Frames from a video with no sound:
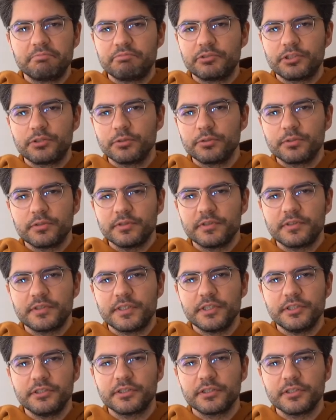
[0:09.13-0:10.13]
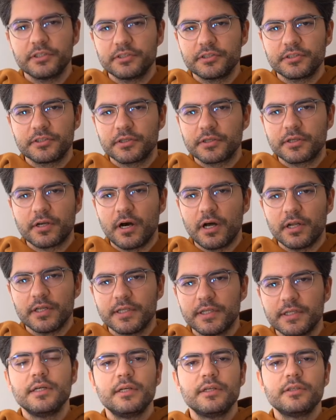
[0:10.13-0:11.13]
students, teachers, your
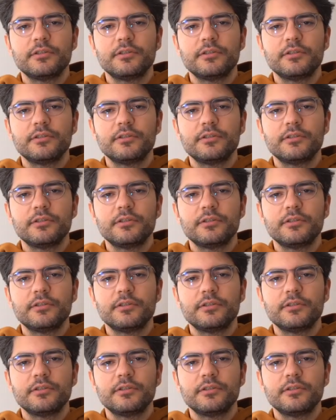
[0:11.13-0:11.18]
colleagues.